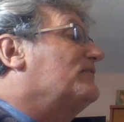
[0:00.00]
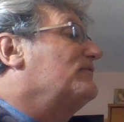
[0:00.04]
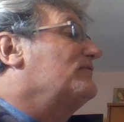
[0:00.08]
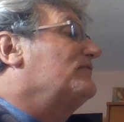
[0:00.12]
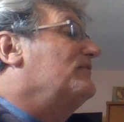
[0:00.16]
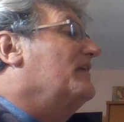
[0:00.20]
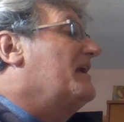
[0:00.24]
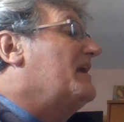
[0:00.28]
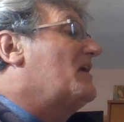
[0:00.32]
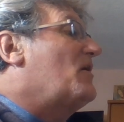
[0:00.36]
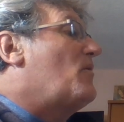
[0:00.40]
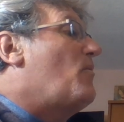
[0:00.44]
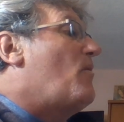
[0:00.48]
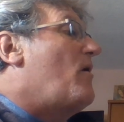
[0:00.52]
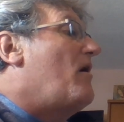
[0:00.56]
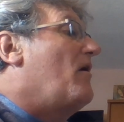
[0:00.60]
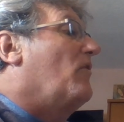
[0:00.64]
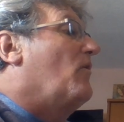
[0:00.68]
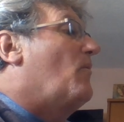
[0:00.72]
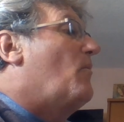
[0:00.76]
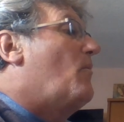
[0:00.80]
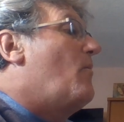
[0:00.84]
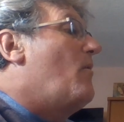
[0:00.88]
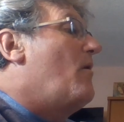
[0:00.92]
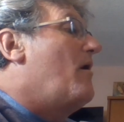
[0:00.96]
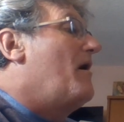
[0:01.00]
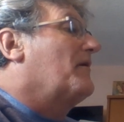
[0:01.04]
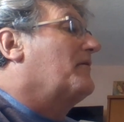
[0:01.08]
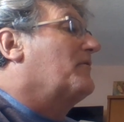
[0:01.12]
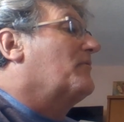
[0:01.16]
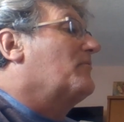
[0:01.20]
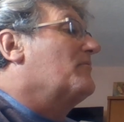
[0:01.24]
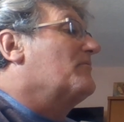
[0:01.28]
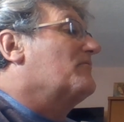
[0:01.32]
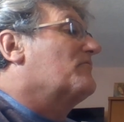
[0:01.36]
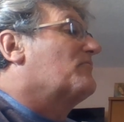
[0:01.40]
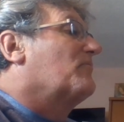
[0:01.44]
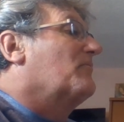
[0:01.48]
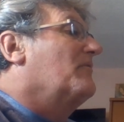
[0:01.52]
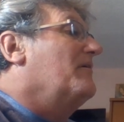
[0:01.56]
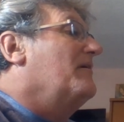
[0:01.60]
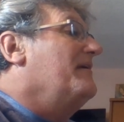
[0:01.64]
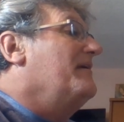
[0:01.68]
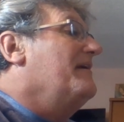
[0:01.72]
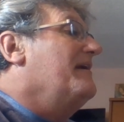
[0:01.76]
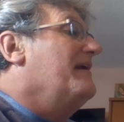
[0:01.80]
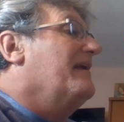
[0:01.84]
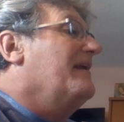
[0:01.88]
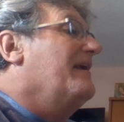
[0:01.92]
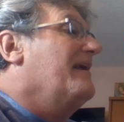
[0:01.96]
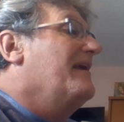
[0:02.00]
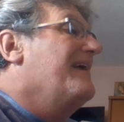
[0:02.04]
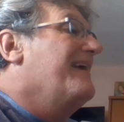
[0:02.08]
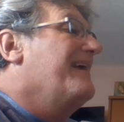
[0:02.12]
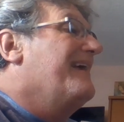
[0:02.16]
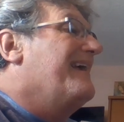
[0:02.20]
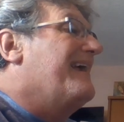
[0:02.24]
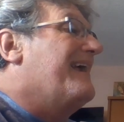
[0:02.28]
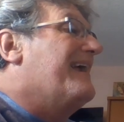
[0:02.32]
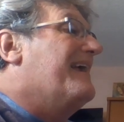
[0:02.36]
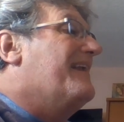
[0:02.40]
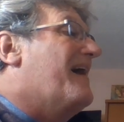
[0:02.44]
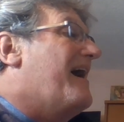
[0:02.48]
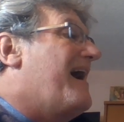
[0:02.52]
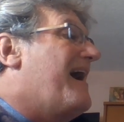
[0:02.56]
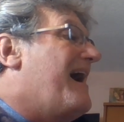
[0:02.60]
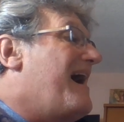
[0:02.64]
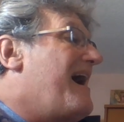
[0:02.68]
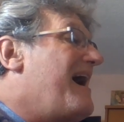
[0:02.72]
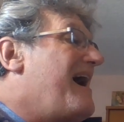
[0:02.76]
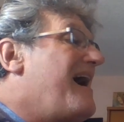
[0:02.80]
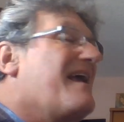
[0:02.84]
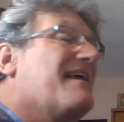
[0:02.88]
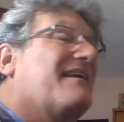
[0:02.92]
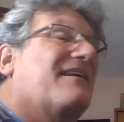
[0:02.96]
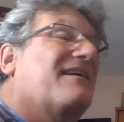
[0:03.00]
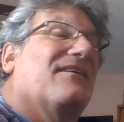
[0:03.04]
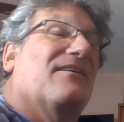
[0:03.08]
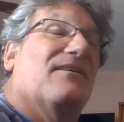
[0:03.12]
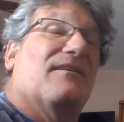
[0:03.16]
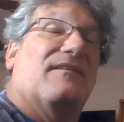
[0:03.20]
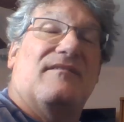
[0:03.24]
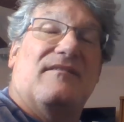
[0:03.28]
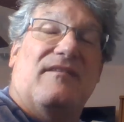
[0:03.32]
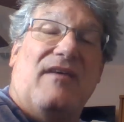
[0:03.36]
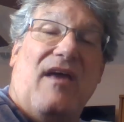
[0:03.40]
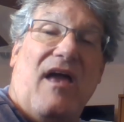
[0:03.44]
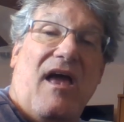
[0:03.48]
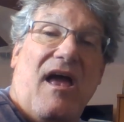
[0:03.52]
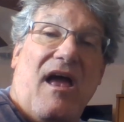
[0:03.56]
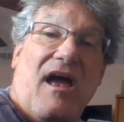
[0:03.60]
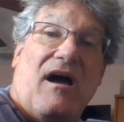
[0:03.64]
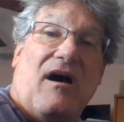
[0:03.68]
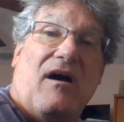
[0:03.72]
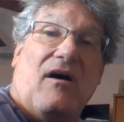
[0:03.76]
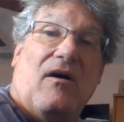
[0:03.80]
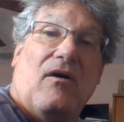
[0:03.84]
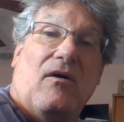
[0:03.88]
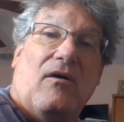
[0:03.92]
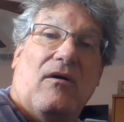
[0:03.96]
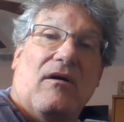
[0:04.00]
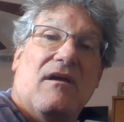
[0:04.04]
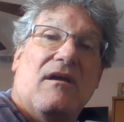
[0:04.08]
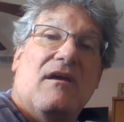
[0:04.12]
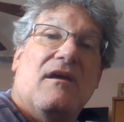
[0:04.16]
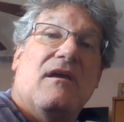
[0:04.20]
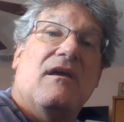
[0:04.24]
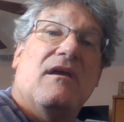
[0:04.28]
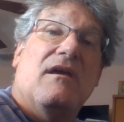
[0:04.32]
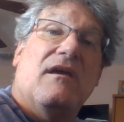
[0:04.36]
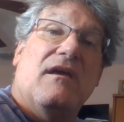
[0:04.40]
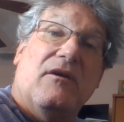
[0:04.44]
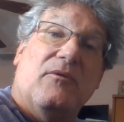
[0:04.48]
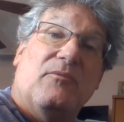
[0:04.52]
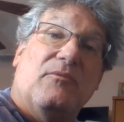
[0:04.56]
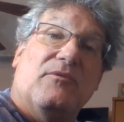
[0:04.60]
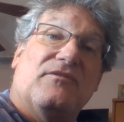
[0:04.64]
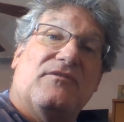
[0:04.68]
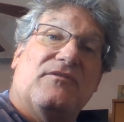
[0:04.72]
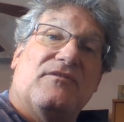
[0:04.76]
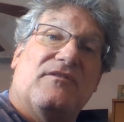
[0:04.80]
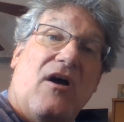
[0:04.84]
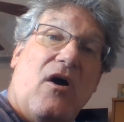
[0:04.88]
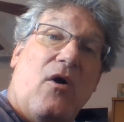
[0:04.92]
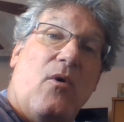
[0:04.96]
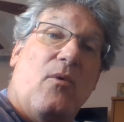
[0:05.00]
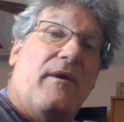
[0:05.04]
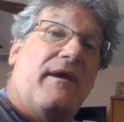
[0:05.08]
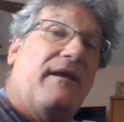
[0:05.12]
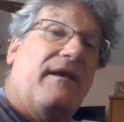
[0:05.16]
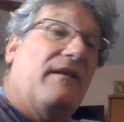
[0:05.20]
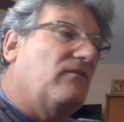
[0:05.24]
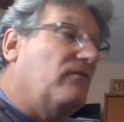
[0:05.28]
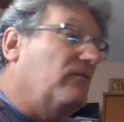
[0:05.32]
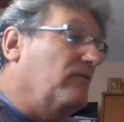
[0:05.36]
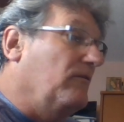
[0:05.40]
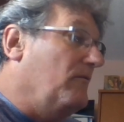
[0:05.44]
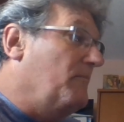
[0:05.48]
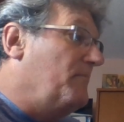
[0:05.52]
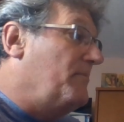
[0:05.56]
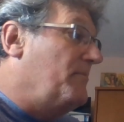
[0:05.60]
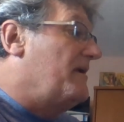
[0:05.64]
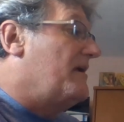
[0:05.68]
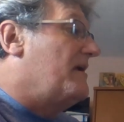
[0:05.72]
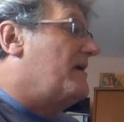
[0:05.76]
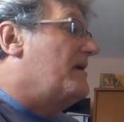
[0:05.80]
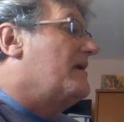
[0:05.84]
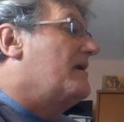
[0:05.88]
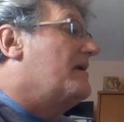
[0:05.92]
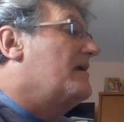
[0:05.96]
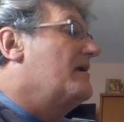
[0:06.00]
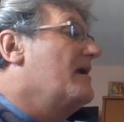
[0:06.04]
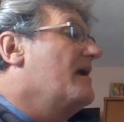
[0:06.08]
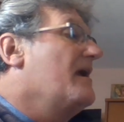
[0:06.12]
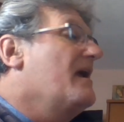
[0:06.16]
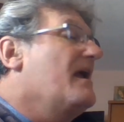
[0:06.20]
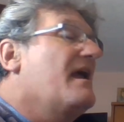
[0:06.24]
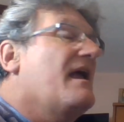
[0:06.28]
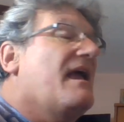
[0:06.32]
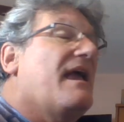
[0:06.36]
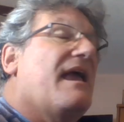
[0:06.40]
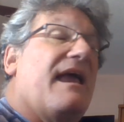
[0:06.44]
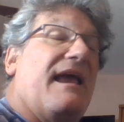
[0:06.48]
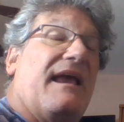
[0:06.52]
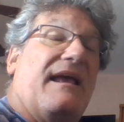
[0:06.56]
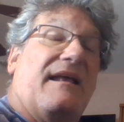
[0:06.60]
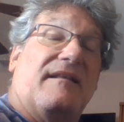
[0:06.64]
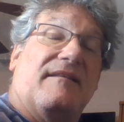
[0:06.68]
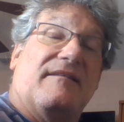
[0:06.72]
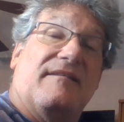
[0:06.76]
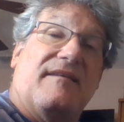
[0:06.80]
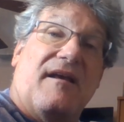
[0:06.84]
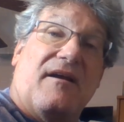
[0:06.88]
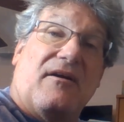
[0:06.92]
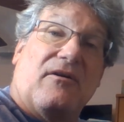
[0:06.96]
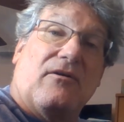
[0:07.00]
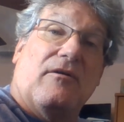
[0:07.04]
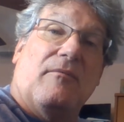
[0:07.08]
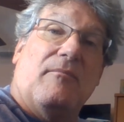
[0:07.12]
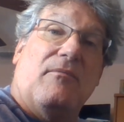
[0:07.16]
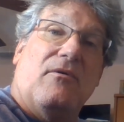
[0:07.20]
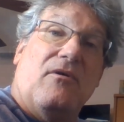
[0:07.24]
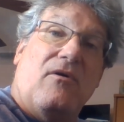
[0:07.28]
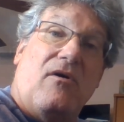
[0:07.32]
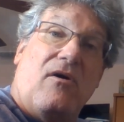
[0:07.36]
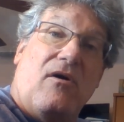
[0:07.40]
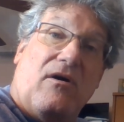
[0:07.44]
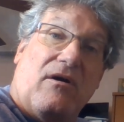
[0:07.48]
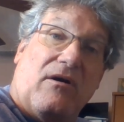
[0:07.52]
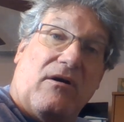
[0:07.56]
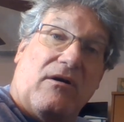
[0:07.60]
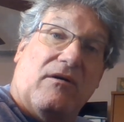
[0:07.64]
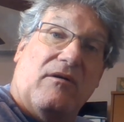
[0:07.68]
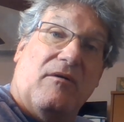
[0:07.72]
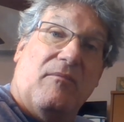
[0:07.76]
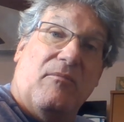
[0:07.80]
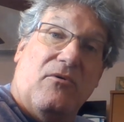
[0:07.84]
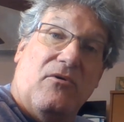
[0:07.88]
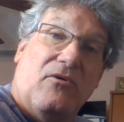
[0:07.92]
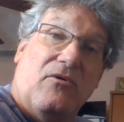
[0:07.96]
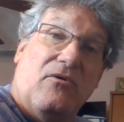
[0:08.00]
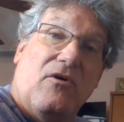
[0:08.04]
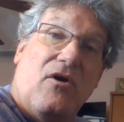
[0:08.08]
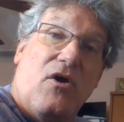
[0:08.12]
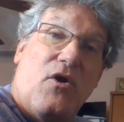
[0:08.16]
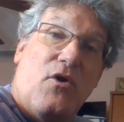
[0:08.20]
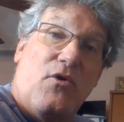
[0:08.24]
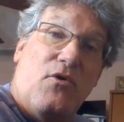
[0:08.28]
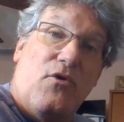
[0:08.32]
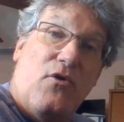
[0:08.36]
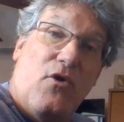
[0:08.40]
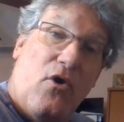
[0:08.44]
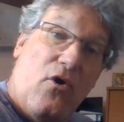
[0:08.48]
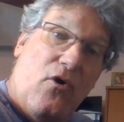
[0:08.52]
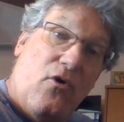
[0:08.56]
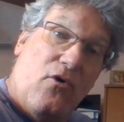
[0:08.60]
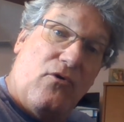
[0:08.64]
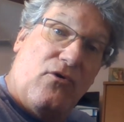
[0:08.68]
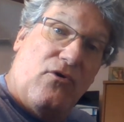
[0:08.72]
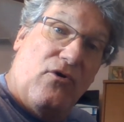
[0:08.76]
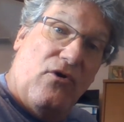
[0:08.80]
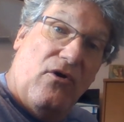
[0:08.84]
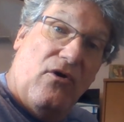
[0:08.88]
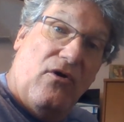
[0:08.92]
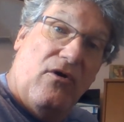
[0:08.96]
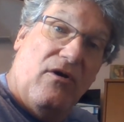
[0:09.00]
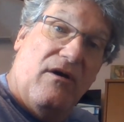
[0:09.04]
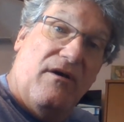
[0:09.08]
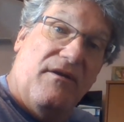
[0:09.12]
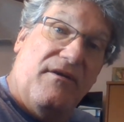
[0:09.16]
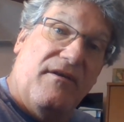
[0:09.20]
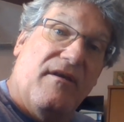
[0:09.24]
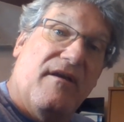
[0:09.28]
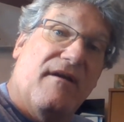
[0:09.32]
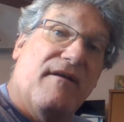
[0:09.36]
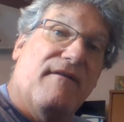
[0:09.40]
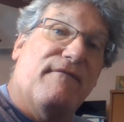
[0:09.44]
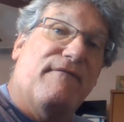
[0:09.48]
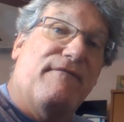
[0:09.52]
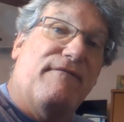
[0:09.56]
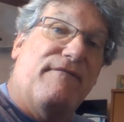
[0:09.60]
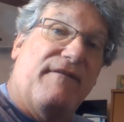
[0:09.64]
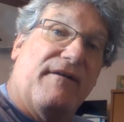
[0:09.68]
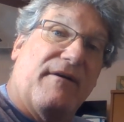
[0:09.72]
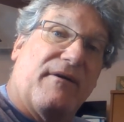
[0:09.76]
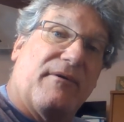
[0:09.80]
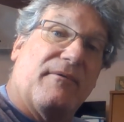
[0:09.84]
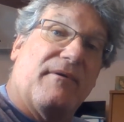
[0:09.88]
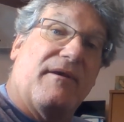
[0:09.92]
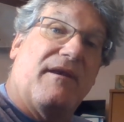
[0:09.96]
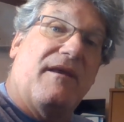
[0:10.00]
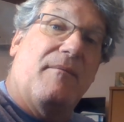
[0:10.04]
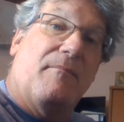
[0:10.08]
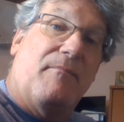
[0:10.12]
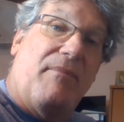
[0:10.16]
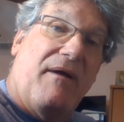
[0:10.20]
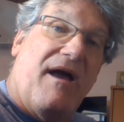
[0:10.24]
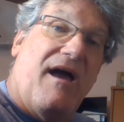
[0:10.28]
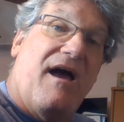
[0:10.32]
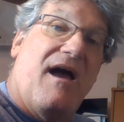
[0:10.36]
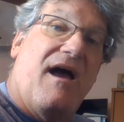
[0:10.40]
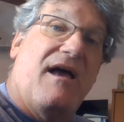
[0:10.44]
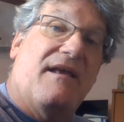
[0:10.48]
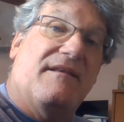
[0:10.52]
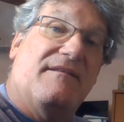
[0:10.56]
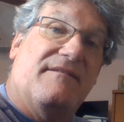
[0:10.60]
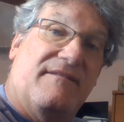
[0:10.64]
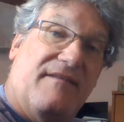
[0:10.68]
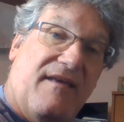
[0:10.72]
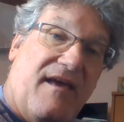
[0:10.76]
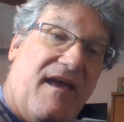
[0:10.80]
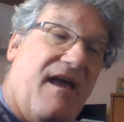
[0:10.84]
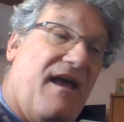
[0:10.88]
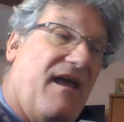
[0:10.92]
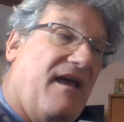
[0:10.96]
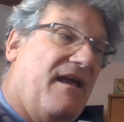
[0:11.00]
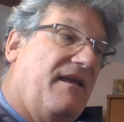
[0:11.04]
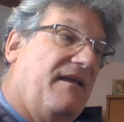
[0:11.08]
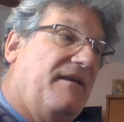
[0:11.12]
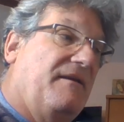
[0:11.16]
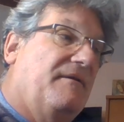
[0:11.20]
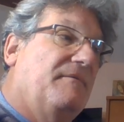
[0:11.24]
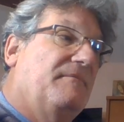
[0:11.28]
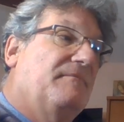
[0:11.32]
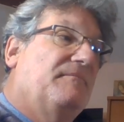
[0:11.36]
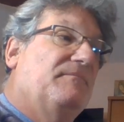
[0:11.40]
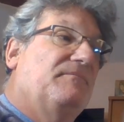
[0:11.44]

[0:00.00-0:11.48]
sink while the water was running, and I could tell it was going to be a terrible, horrible, no good, very bad day.